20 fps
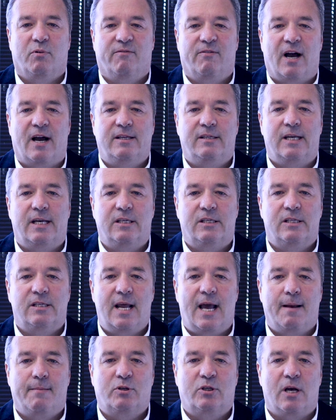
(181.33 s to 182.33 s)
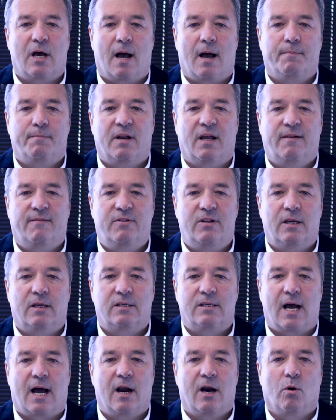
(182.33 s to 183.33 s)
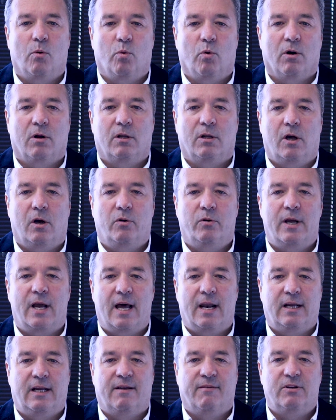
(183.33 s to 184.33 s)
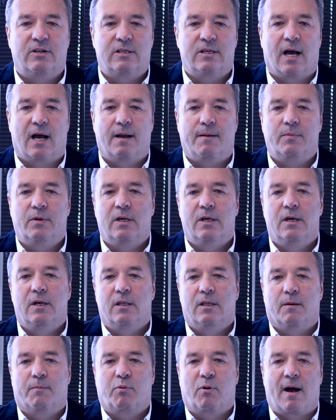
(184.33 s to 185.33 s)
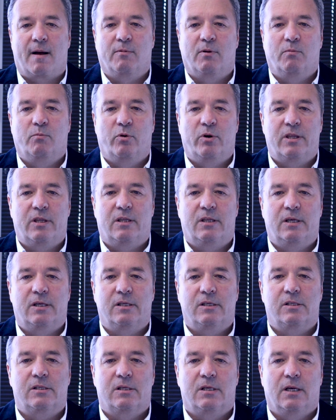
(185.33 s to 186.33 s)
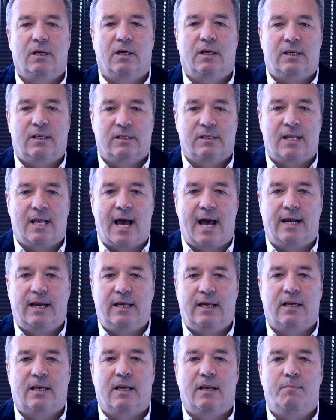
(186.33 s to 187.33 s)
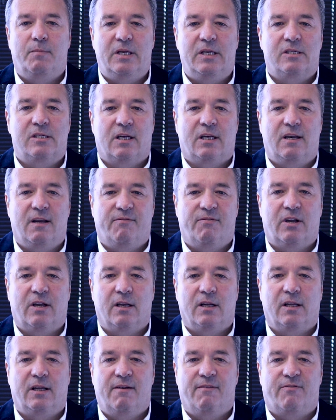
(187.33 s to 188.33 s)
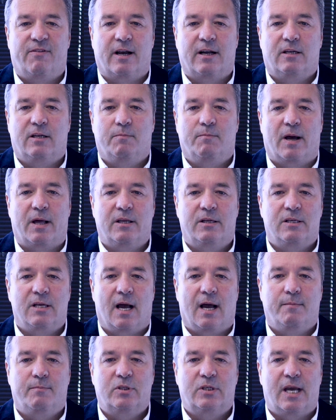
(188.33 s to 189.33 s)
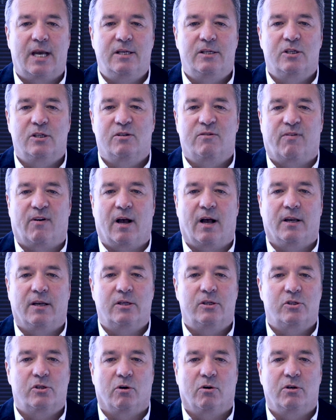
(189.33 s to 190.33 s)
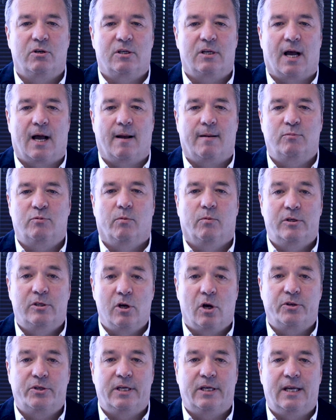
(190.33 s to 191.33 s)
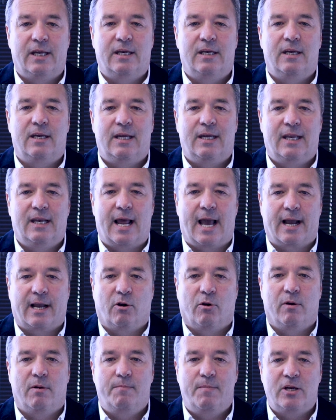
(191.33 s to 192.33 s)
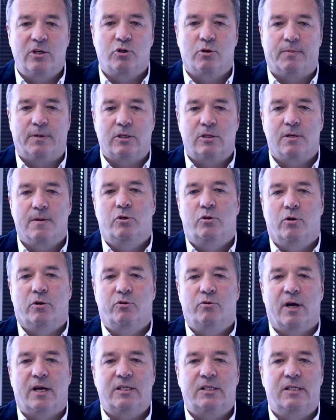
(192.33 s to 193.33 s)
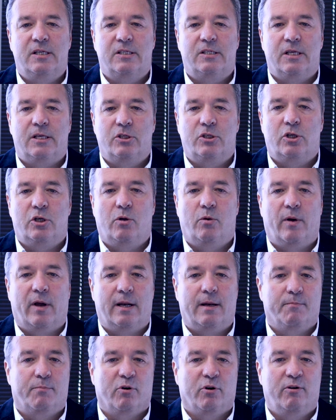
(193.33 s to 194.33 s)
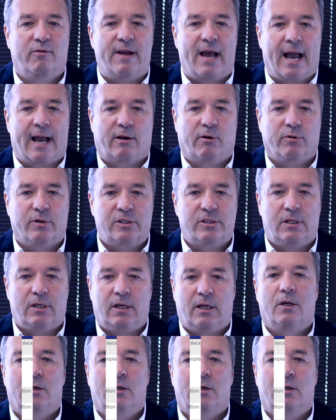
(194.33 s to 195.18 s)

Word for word: provides a snapshot of the entire workload at a given time. The problem with this is that it can be significantly affected by the times cases filed at certain times, resulting in inaccurate measurements. To address this issue and improve accuracy,